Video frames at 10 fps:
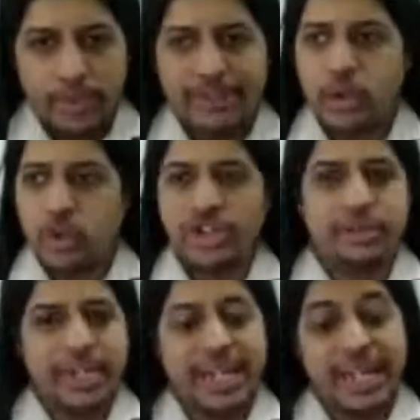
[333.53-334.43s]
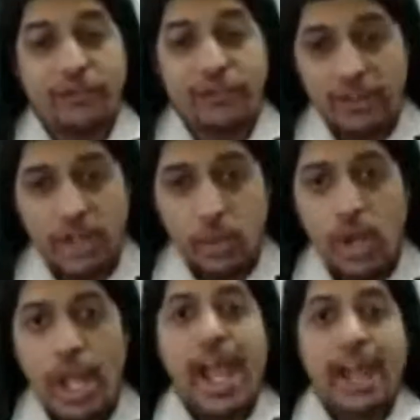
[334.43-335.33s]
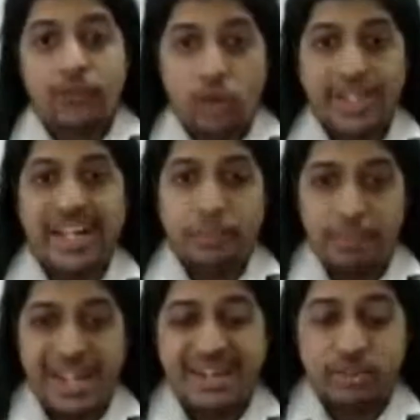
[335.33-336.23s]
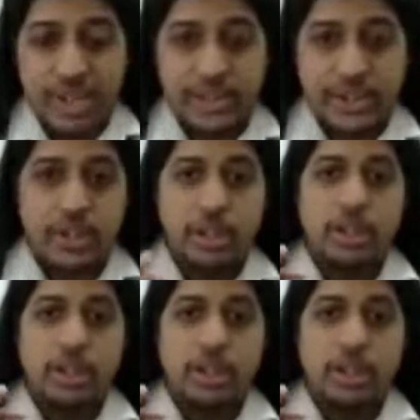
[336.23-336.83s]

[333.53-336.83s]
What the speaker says: They were not generating enough revenue, and for that main reason,